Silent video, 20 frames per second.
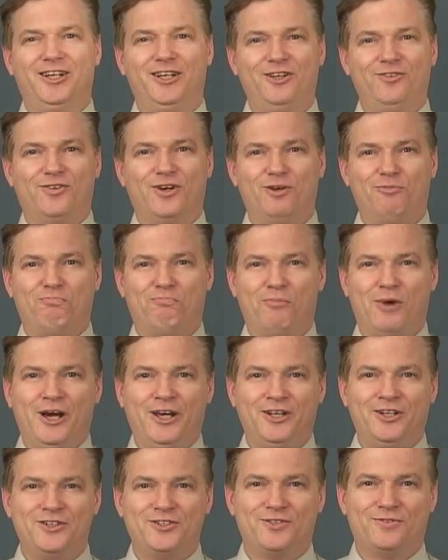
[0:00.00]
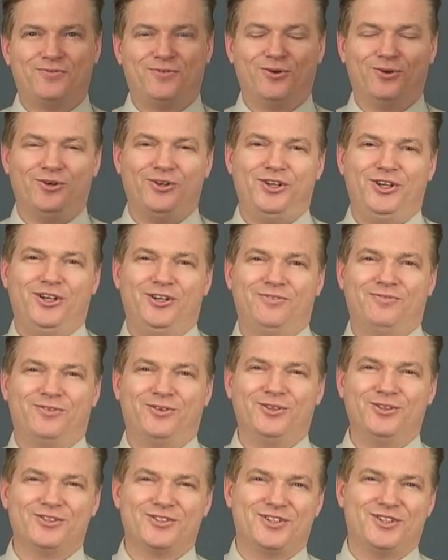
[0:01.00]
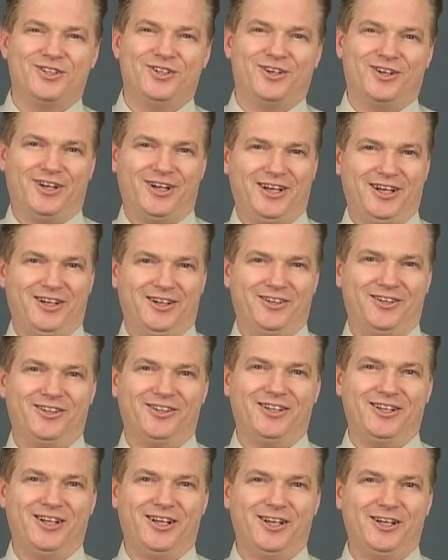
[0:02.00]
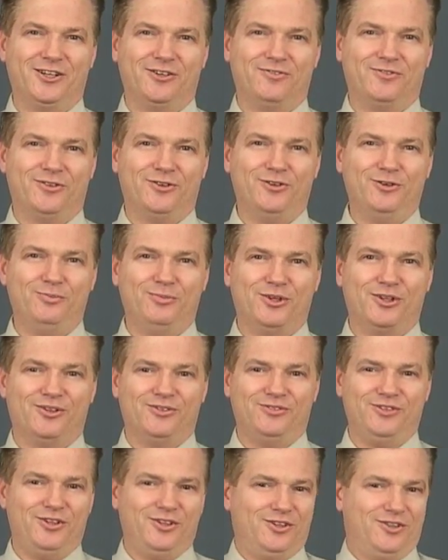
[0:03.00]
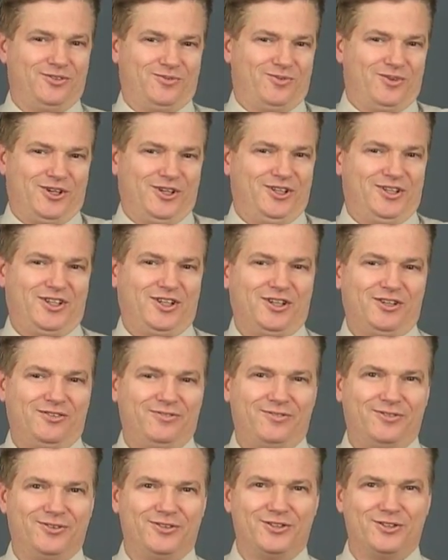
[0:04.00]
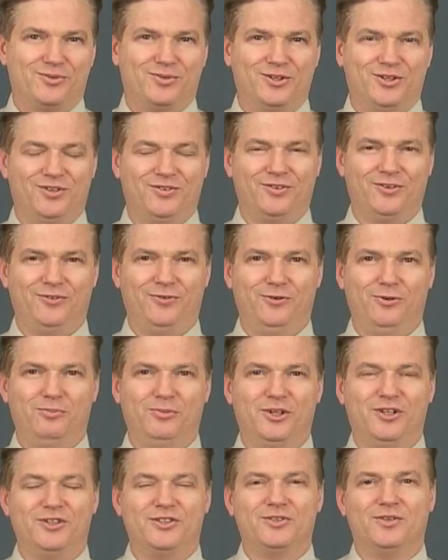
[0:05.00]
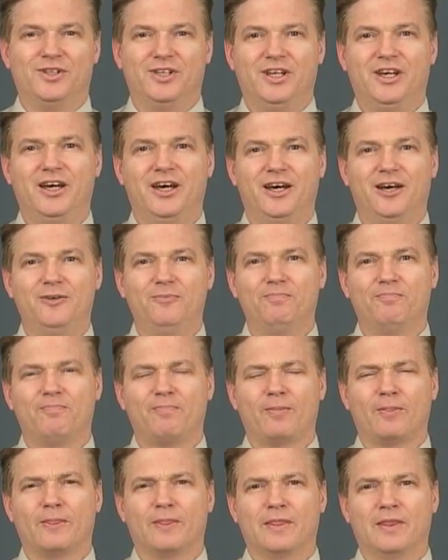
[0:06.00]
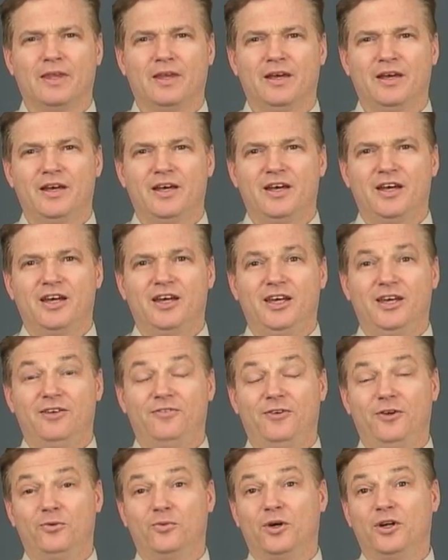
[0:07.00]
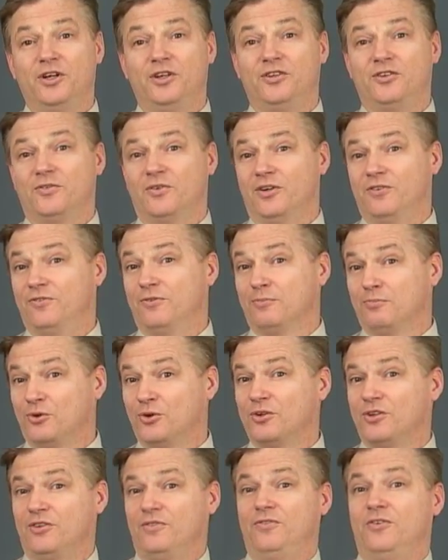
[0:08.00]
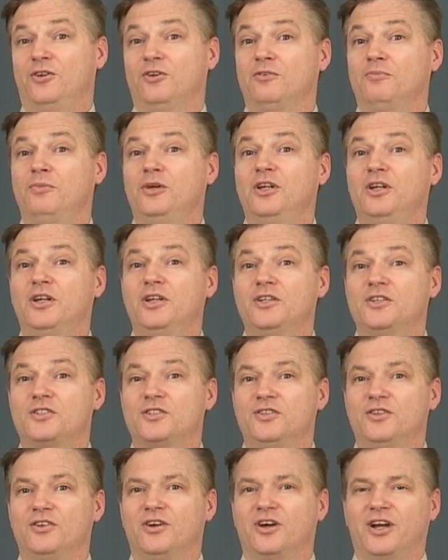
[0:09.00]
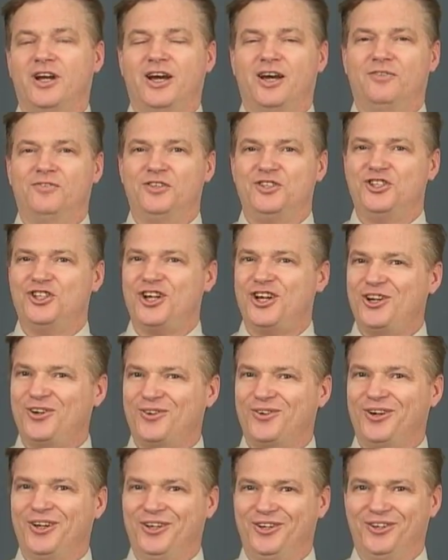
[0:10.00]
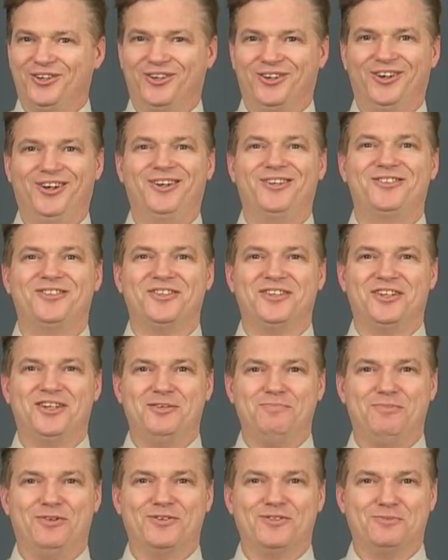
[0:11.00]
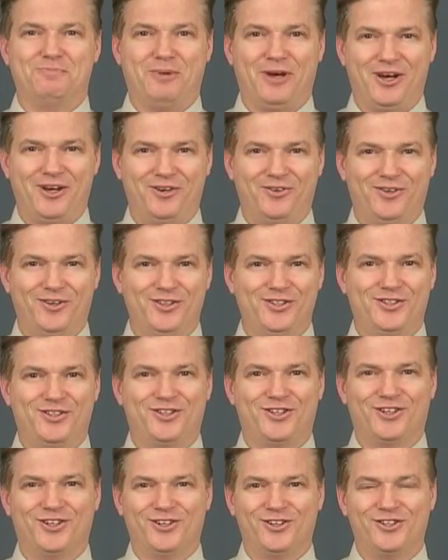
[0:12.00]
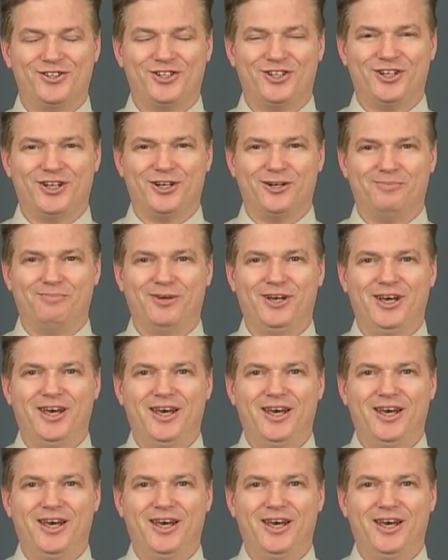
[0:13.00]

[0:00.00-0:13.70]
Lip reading: then you've got minus 48 volts in your hand on the negative terminal. You could run a telephone switch for a few minutes with that. If you want it to run for more than a few minutes, you got to have a generator to keep those batteries charged up.